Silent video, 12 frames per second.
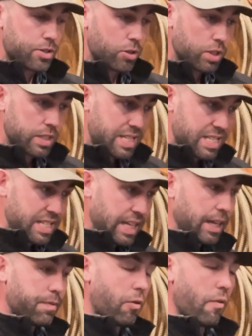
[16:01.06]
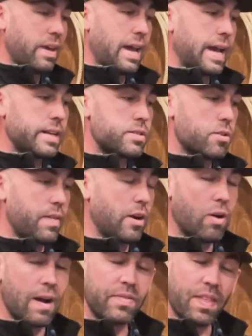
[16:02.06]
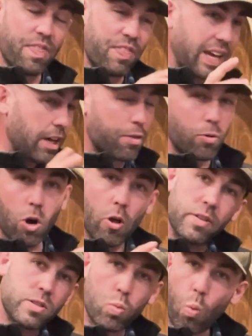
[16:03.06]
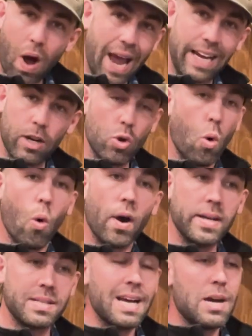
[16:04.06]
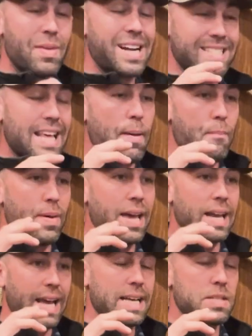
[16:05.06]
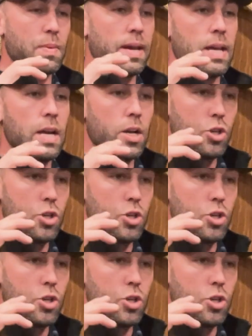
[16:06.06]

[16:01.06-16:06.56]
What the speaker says: start to seek for the answer. They don't have to think through all this white noise because that bit has been